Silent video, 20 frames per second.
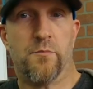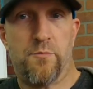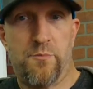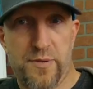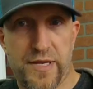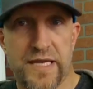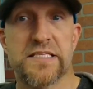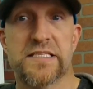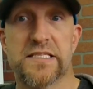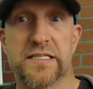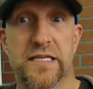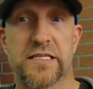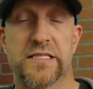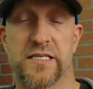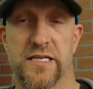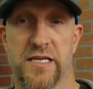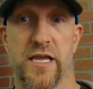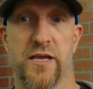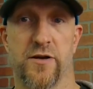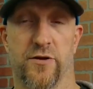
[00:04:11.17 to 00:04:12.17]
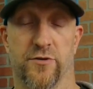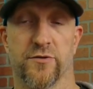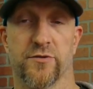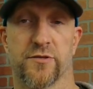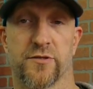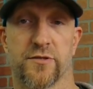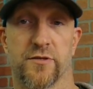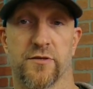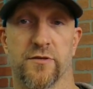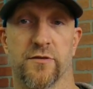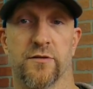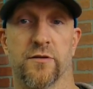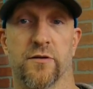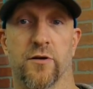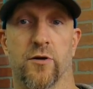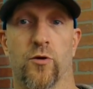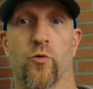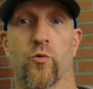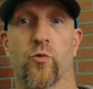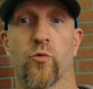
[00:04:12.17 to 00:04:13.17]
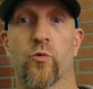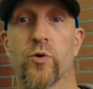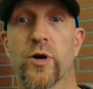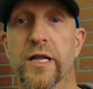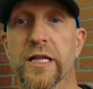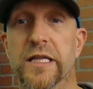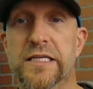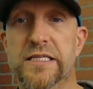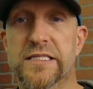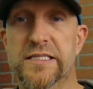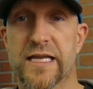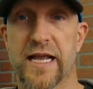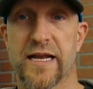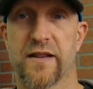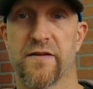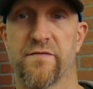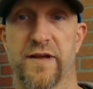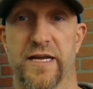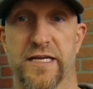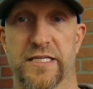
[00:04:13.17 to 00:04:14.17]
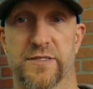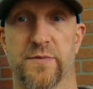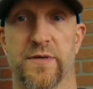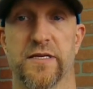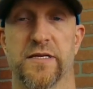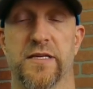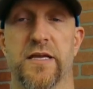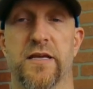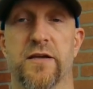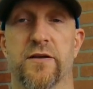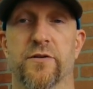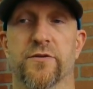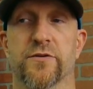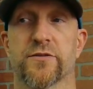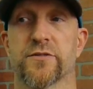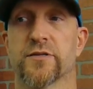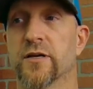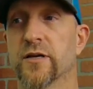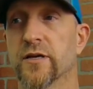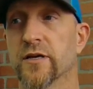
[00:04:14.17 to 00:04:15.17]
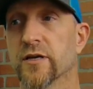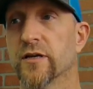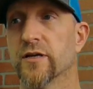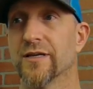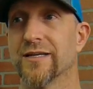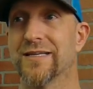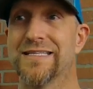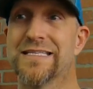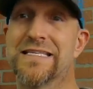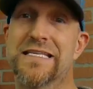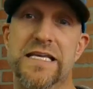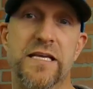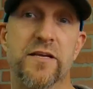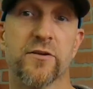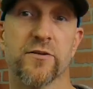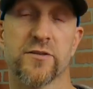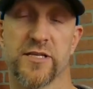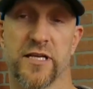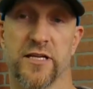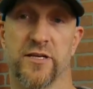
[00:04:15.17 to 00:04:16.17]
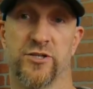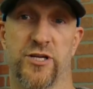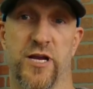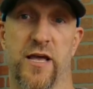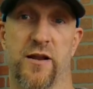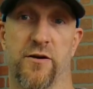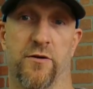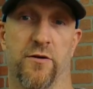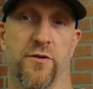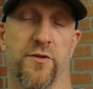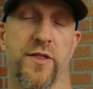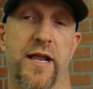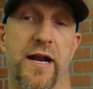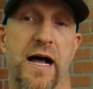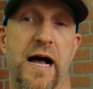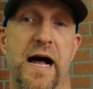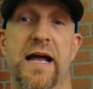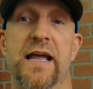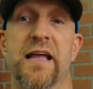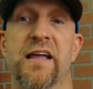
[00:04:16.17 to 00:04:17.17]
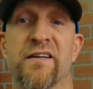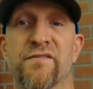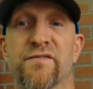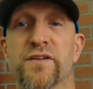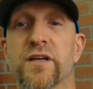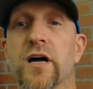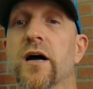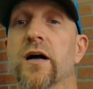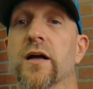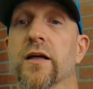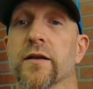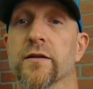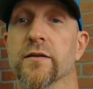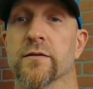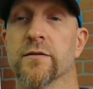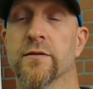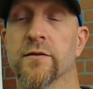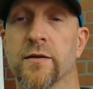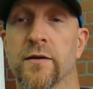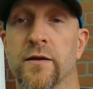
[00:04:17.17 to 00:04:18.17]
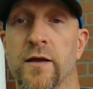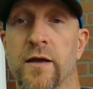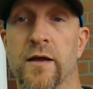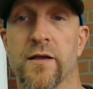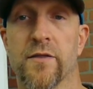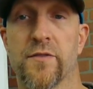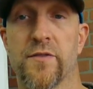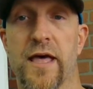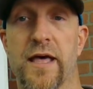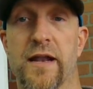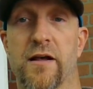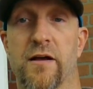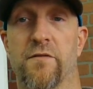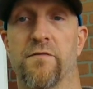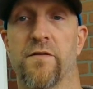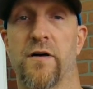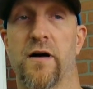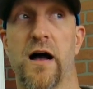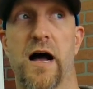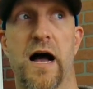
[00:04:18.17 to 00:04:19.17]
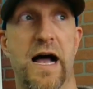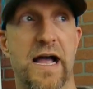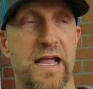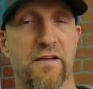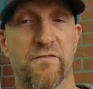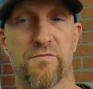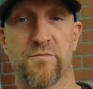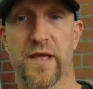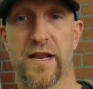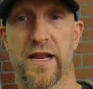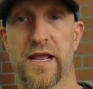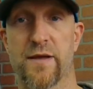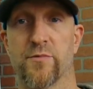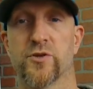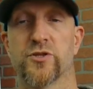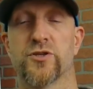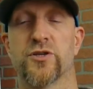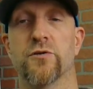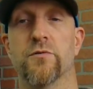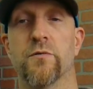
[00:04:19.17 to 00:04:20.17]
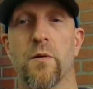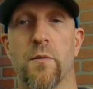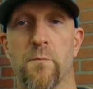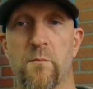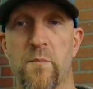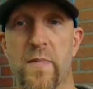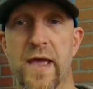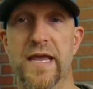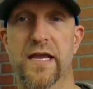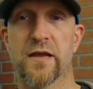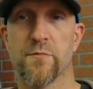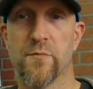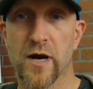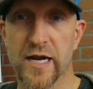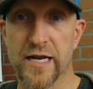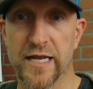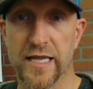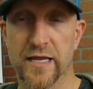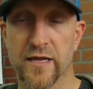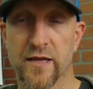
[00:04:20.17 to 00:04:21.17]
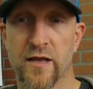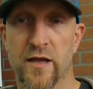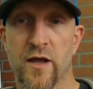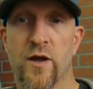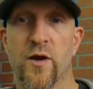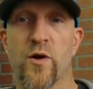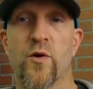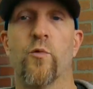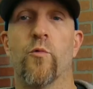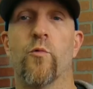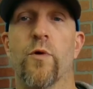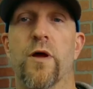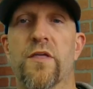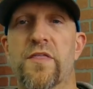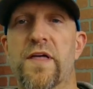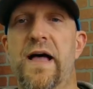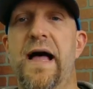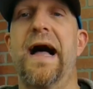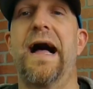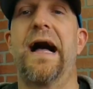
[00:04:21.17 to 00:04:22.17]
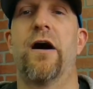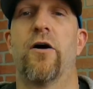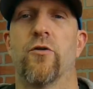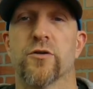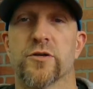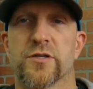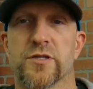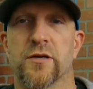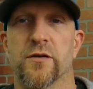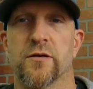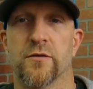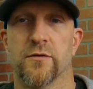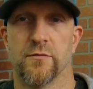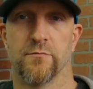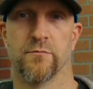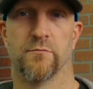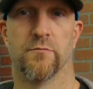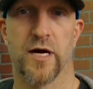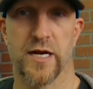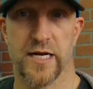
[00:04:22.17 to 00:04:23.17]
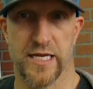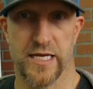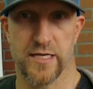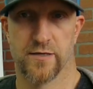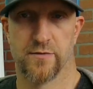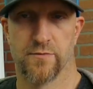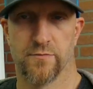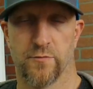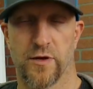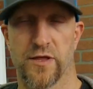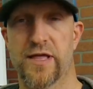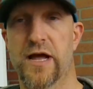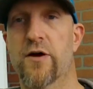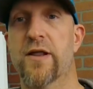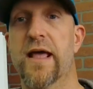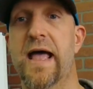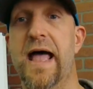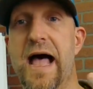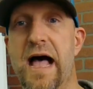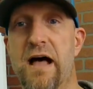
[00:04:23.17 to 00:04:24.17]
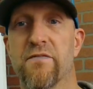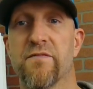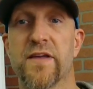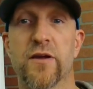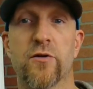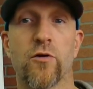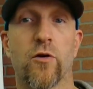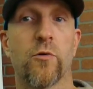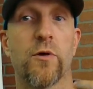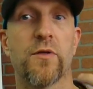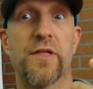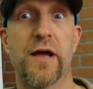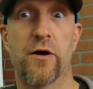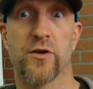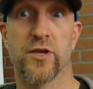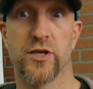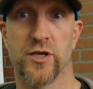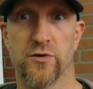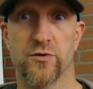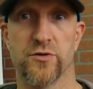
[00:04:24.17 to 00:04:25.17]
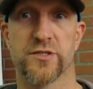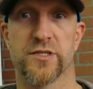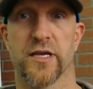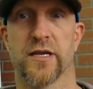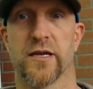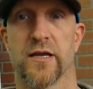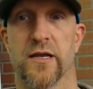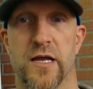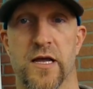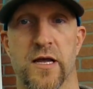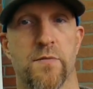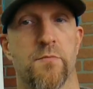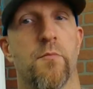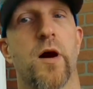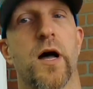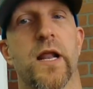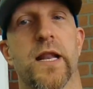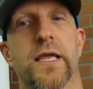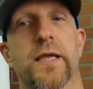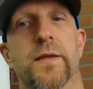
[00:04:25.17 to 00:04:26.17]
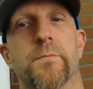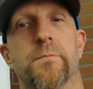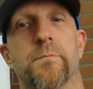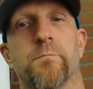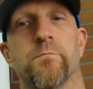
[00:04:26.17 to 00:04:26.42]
business deals, real estate investment deals, deals in general that I have done that I have been able to make money without having or without using money.